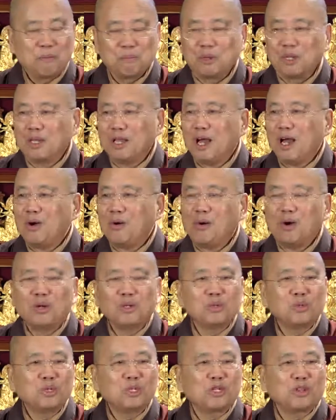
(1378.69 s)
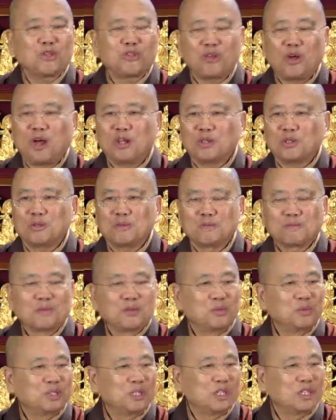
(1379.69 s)
But now all those thoughts
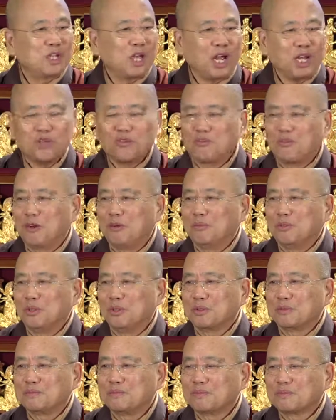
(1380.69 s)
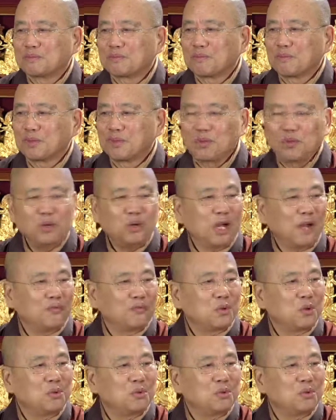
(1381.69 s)
will detach from you. You don't have